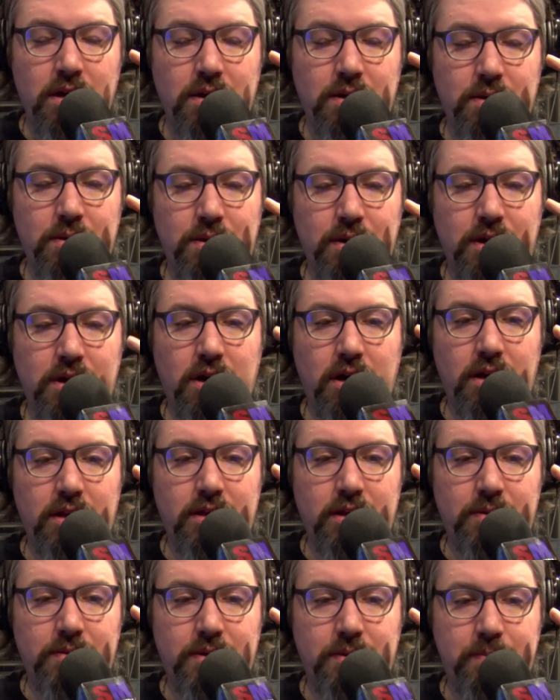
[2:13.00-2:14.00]
the con
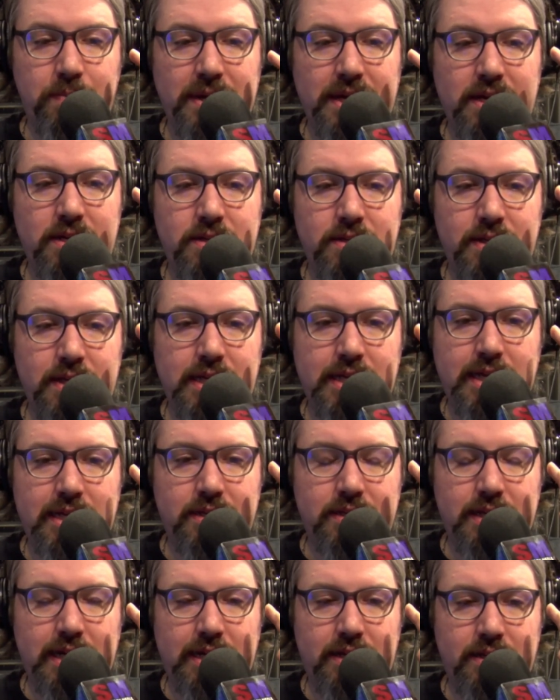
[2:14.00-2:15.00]
the, the biggest thing that
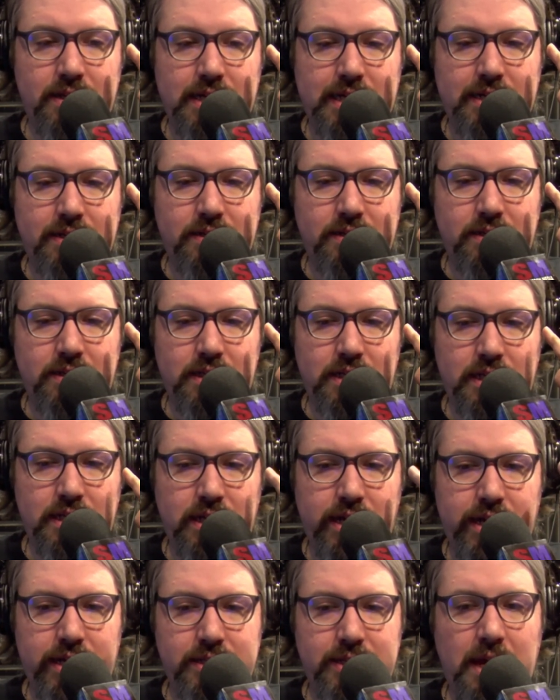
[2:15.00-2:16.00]
that that
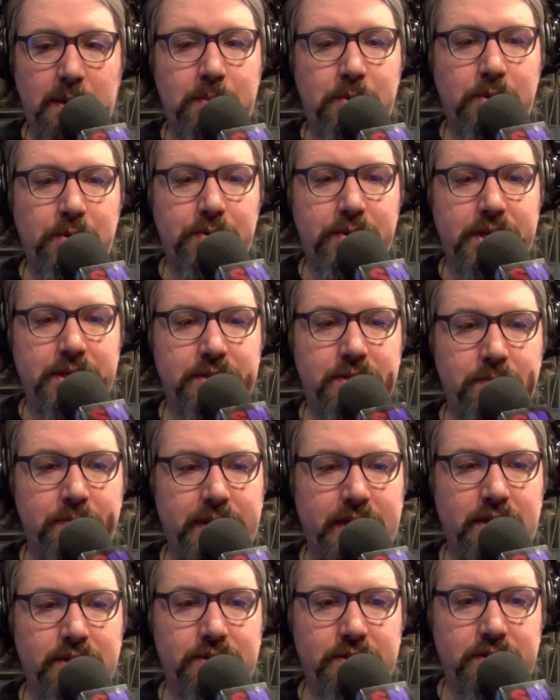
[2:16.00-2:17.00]
example of this the
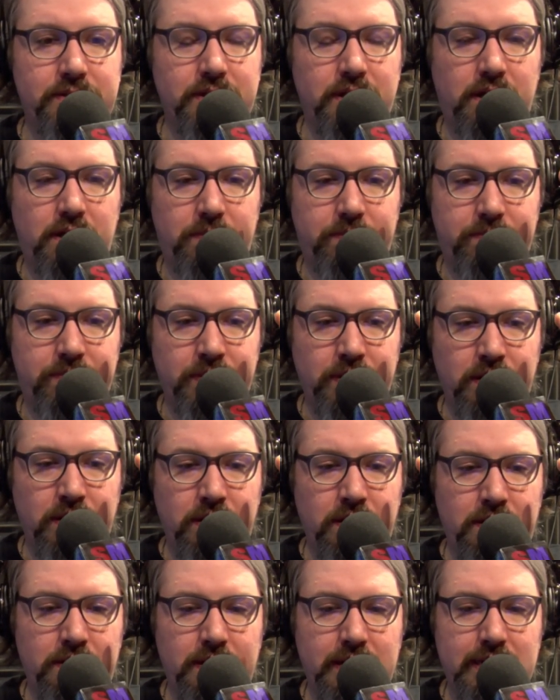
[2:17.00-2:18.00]
biggest um
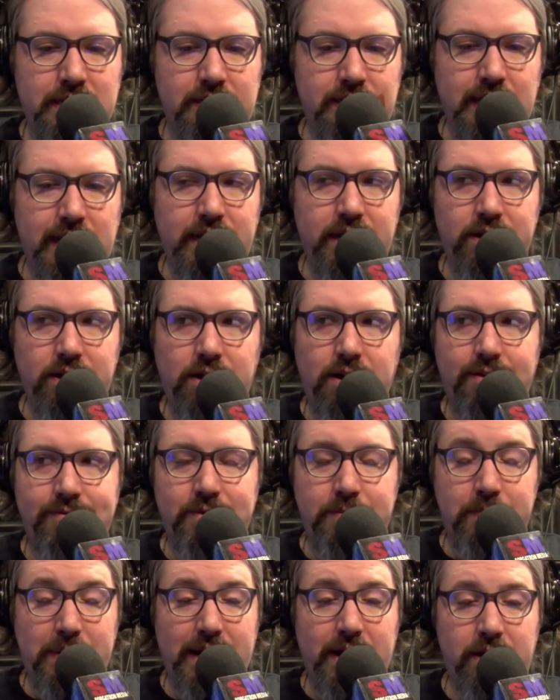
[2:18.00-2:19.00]
thing that's taken off
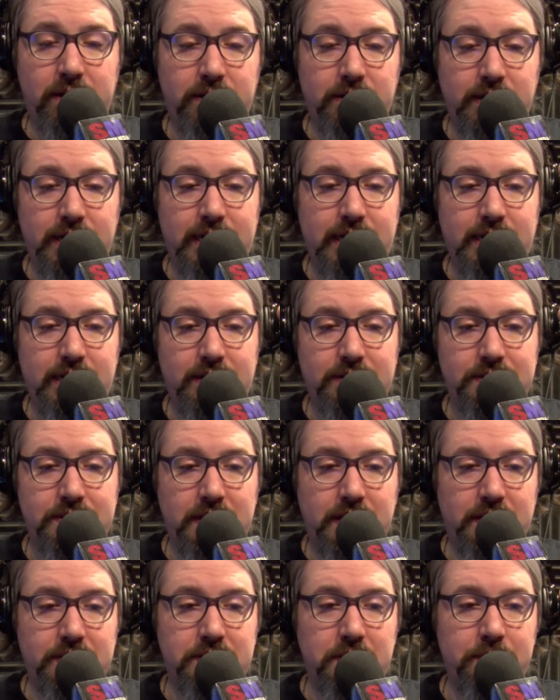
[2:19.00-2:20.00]
apparently is
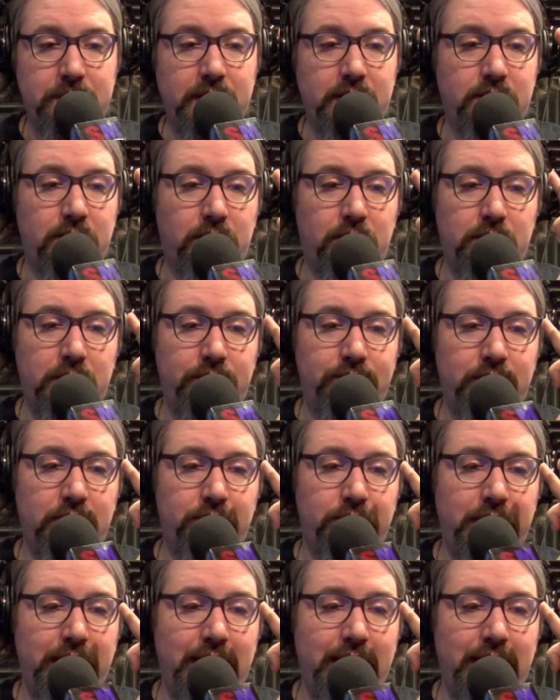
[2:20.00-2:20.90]
uh, something called, if you go to